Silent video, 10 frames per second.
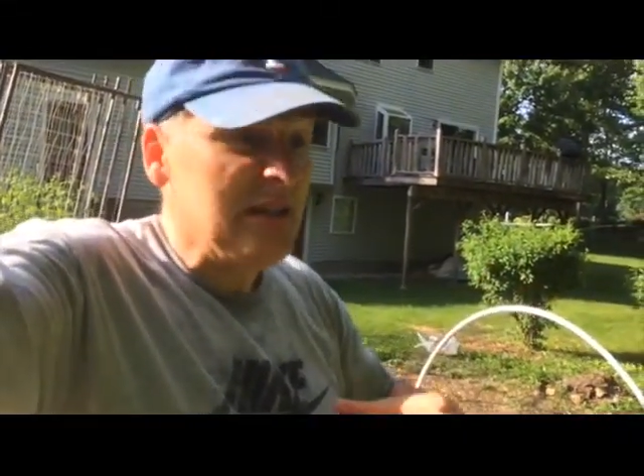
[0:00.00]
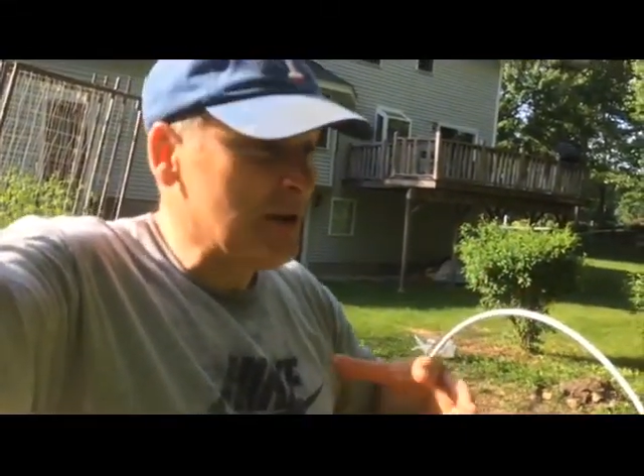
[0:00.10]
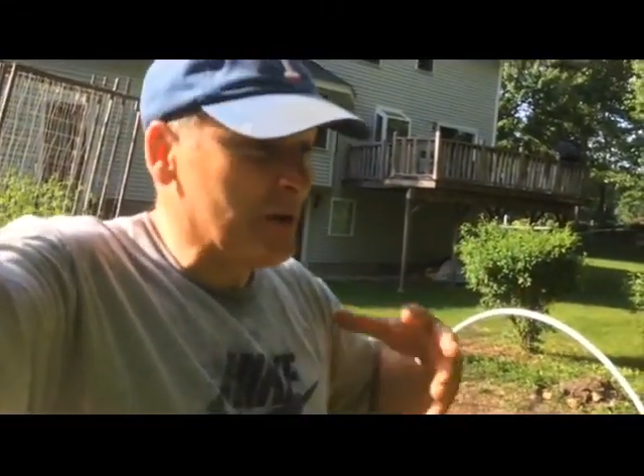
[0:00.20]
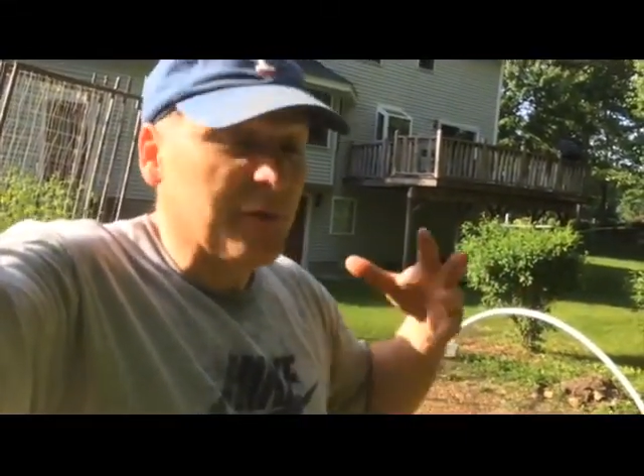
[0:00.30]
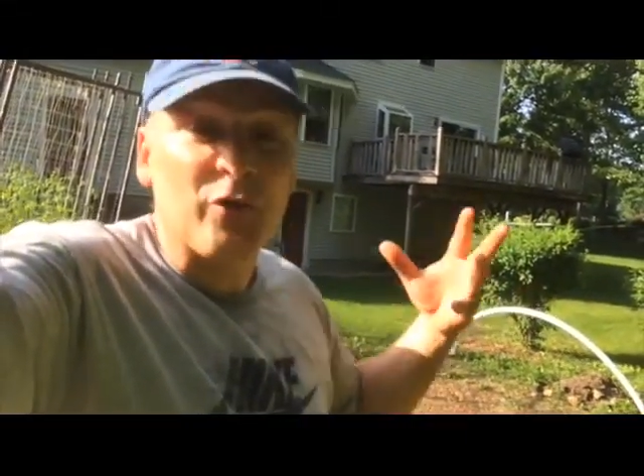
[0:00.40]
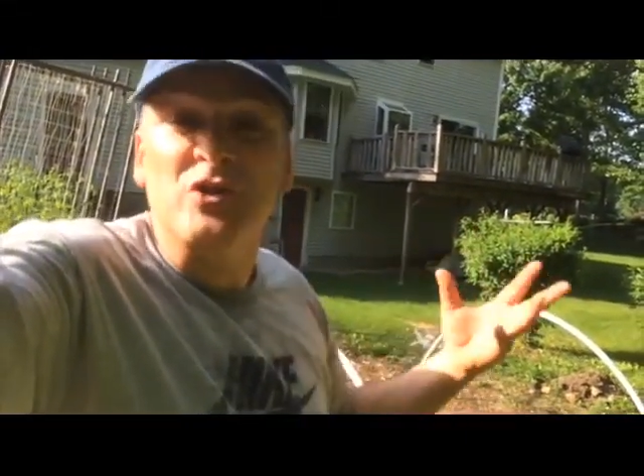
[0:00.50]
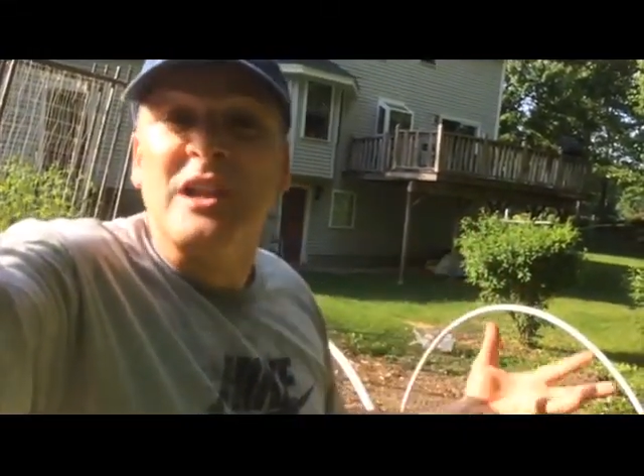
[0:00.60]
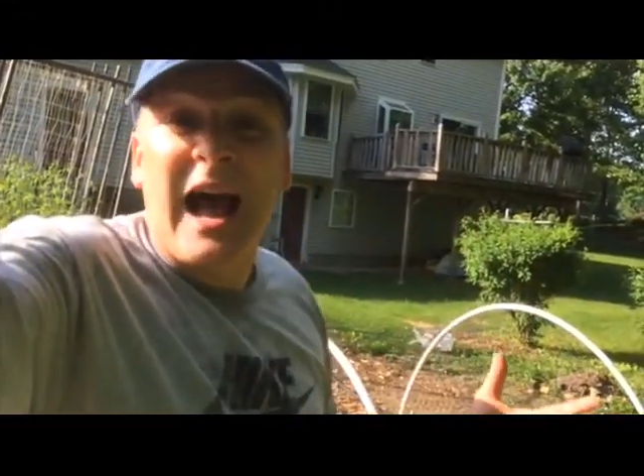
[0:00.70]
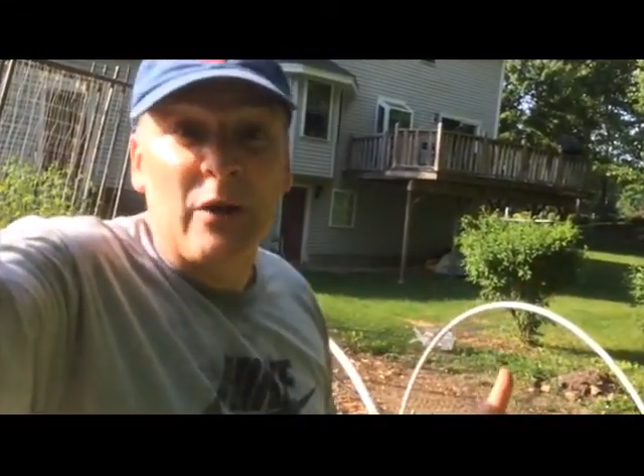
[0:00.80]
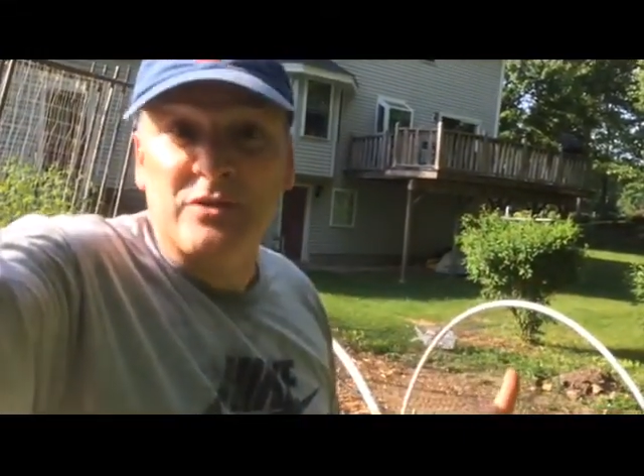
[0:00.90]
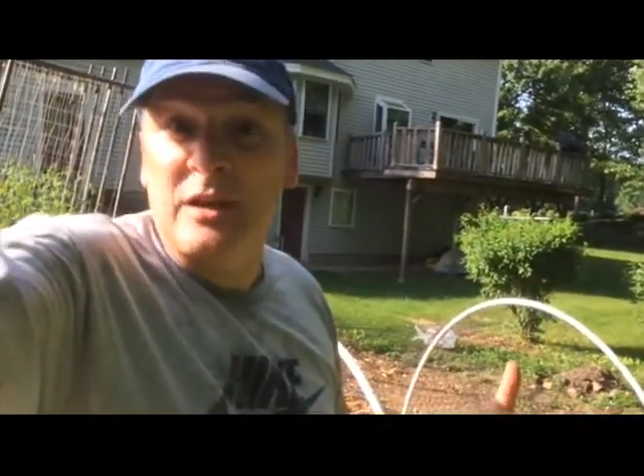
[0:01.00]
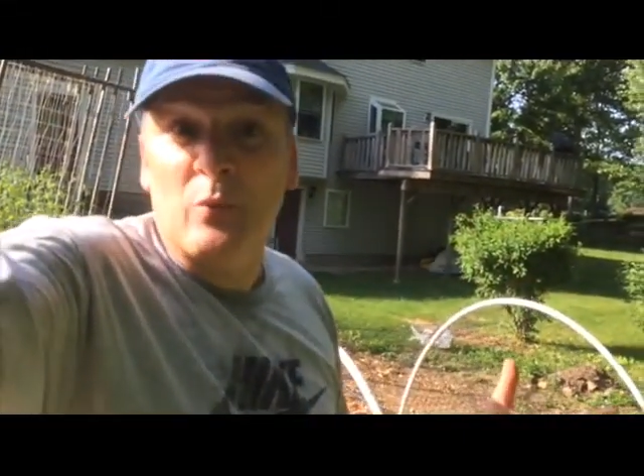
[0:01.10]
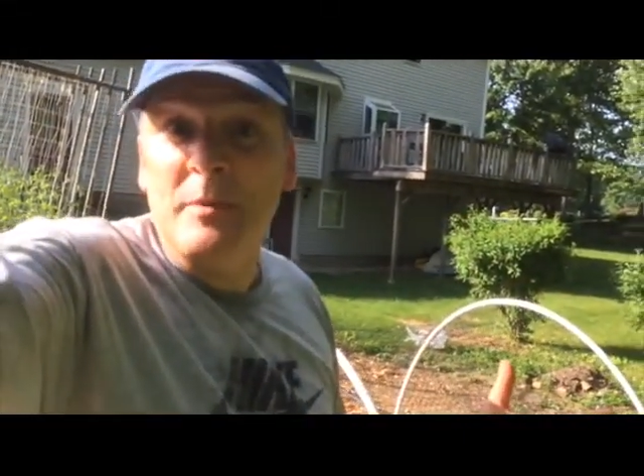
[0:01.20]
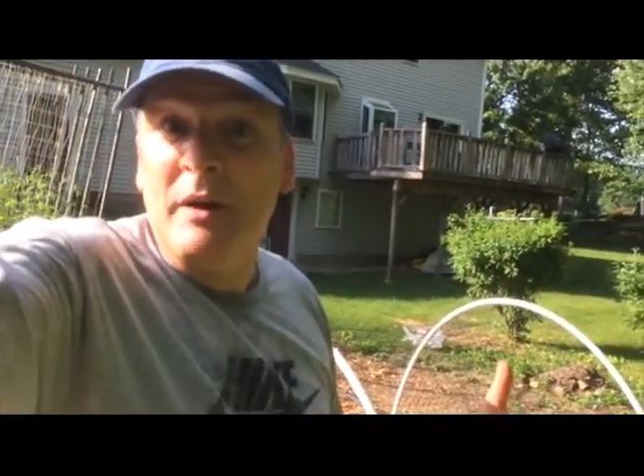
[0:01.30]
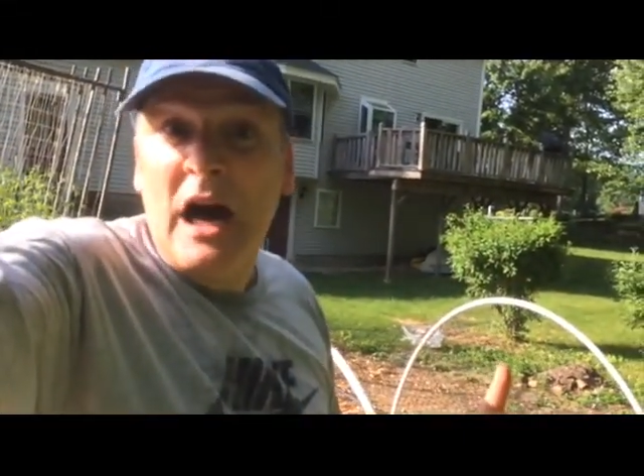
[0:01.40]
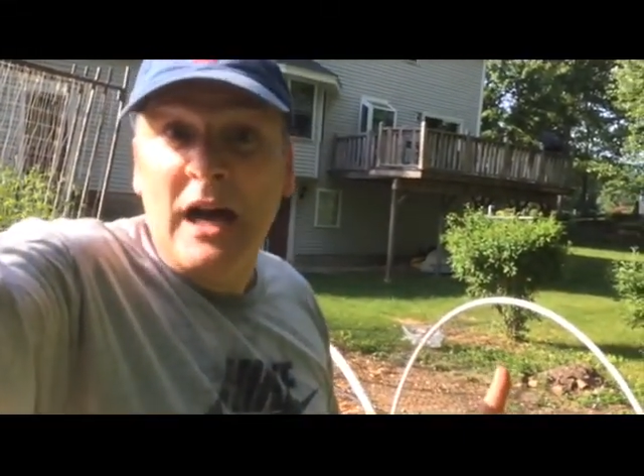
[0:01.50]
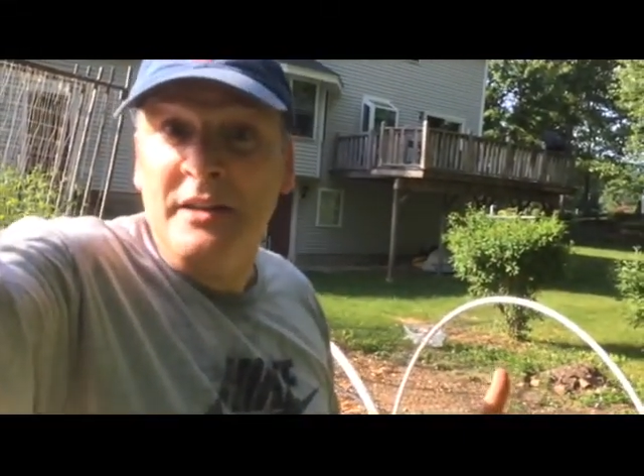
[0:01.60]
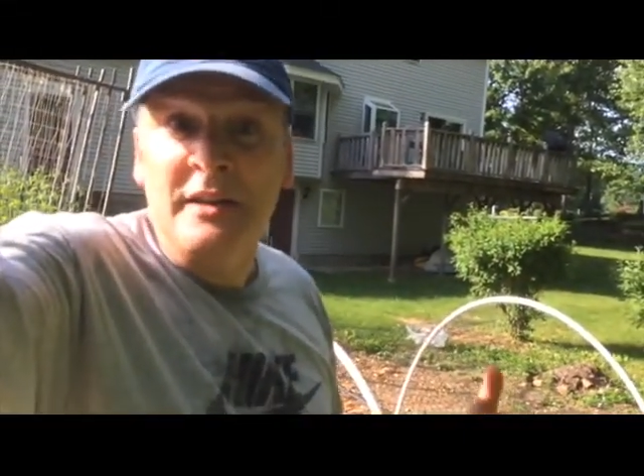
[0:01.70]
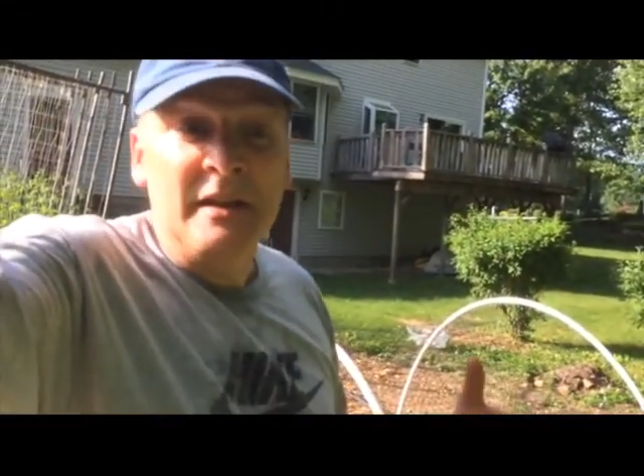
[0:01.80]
you know, the first house that we bought.